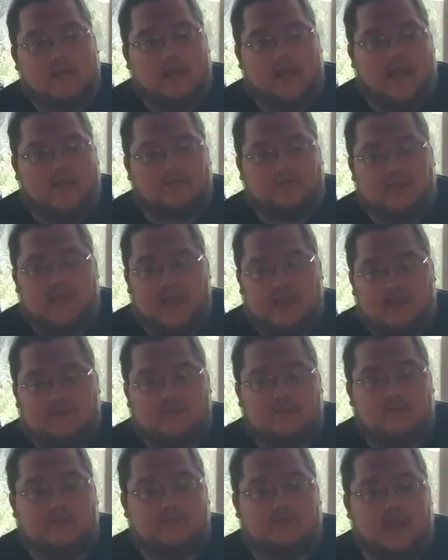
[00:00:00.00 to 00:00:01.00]
at the end of
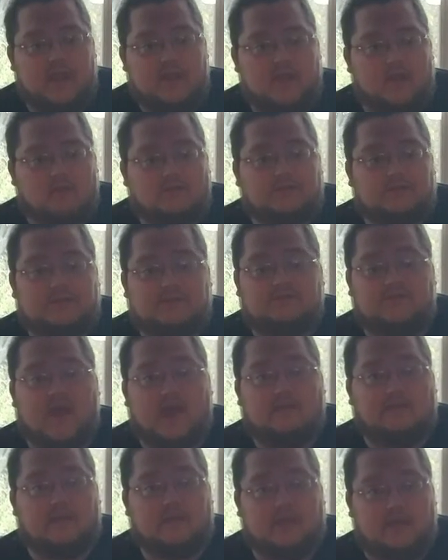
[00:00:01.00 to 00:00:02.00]
it, Thanos is
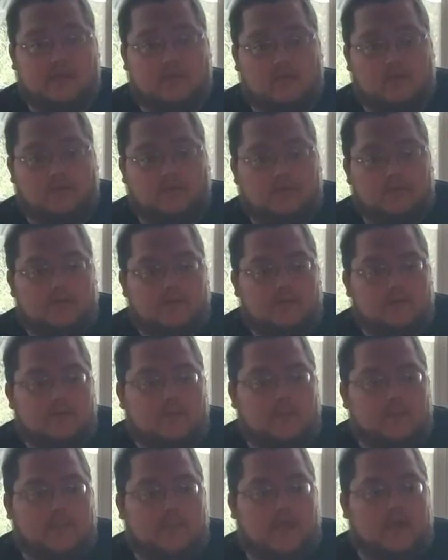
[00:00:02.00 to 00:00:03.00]
finally killed.
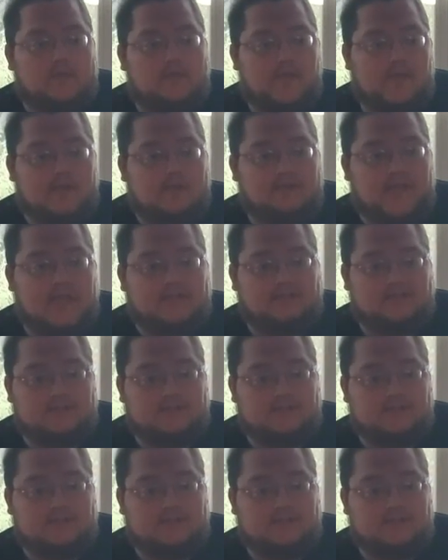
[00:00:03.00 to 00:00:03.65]
Thanos has